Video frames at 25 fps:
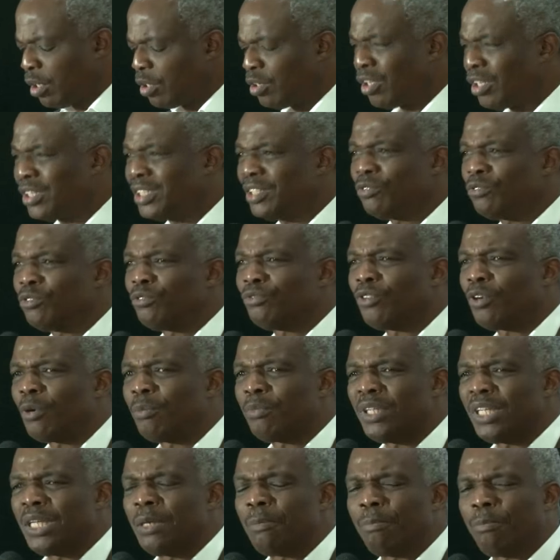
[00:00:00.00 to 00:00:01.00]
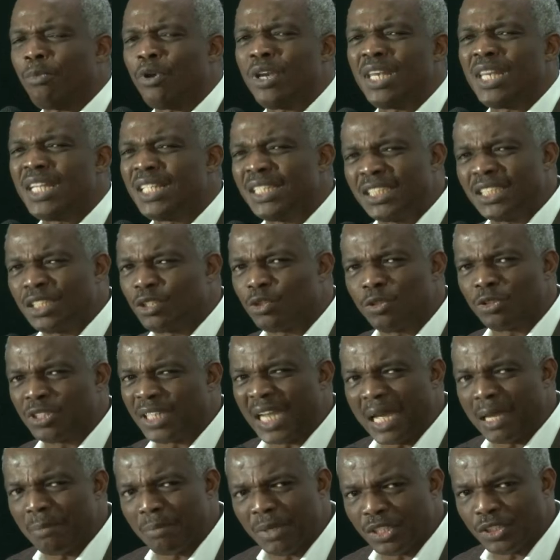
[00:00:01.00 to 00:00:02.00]
not even from a political
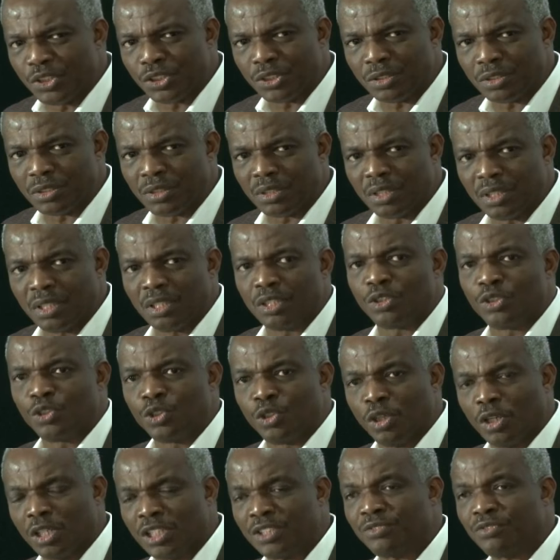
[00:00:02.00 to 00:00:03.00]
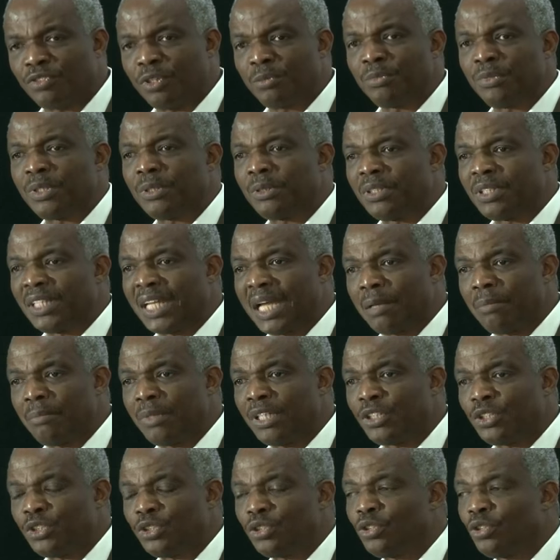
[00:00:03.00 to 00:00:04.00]
dimension, just from the
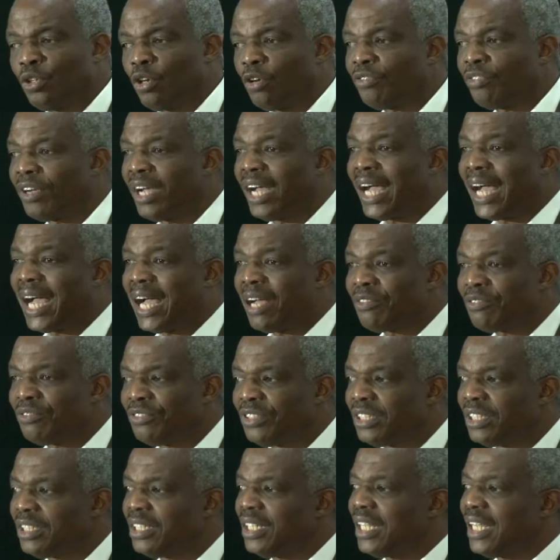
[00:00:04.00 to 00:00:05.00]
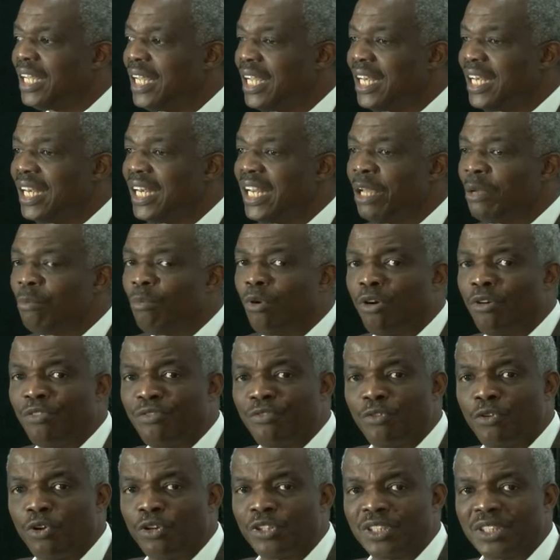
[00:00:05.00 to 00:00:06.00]
dimension of having a labor
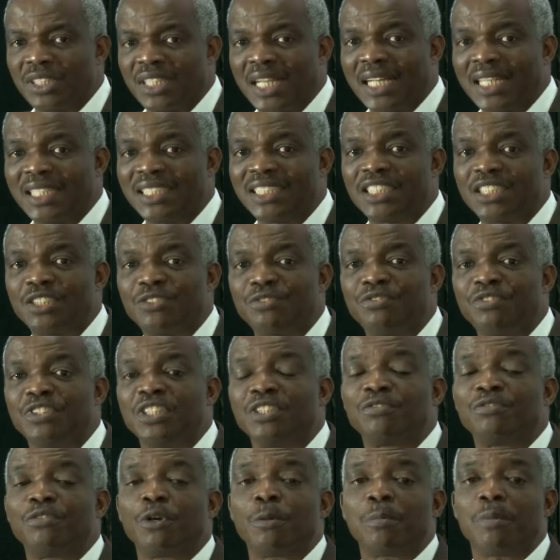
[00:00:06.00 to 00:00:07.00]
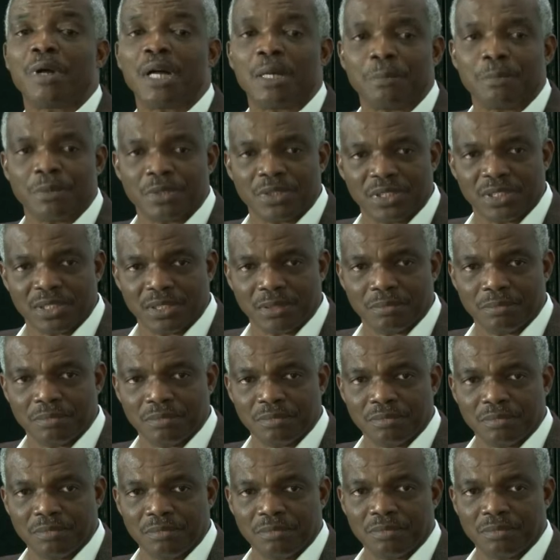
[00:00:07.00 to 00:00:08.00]
force that is fit for purpose.
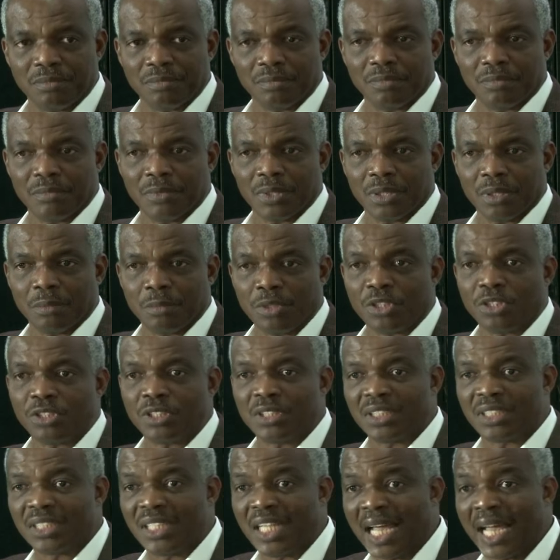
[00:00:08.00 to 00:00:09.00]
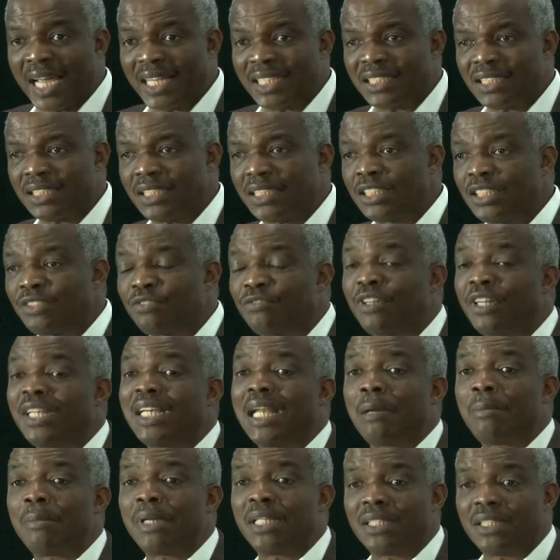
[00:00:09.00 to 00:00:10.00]
Because that is
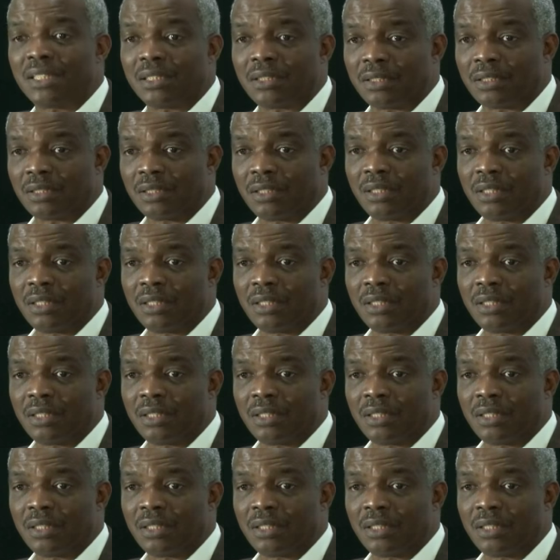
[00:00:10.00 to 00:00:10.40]
fundamental.